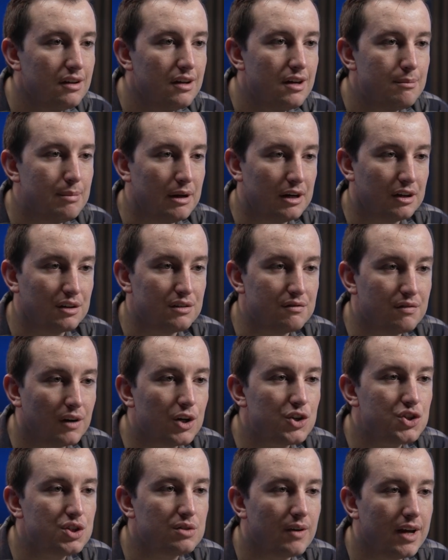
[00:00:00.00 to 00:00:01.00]
better
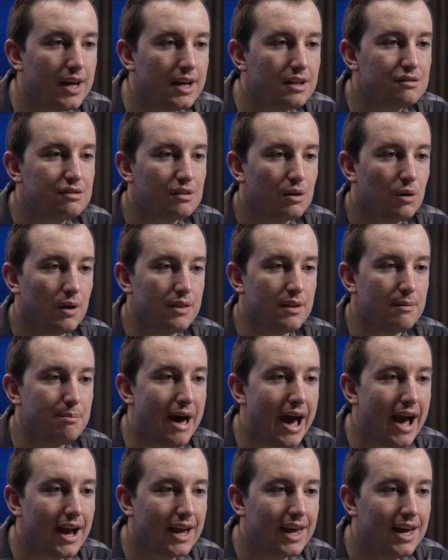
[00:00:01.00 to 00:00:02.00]
conversion rates on the
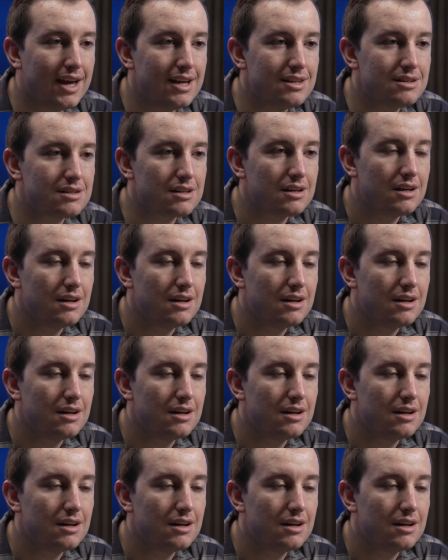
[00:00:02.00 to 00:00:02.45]
back end.